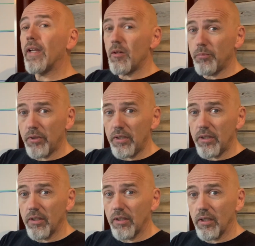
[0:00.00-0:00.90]
input
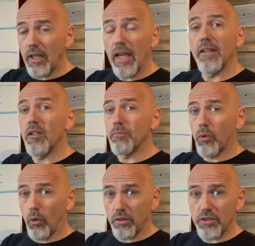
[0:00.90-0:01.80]
and the
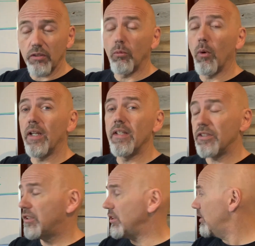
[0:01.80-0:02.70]
importance of what it
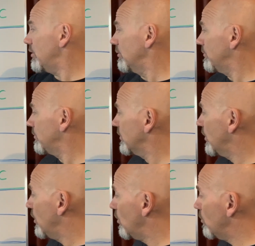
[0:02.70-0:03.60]
is to you.
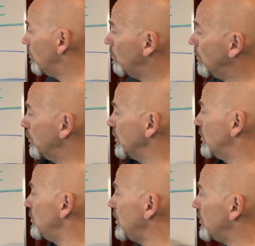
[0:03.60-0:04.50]
But we
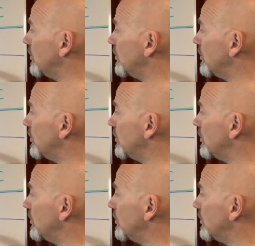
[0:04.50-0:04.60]
do need to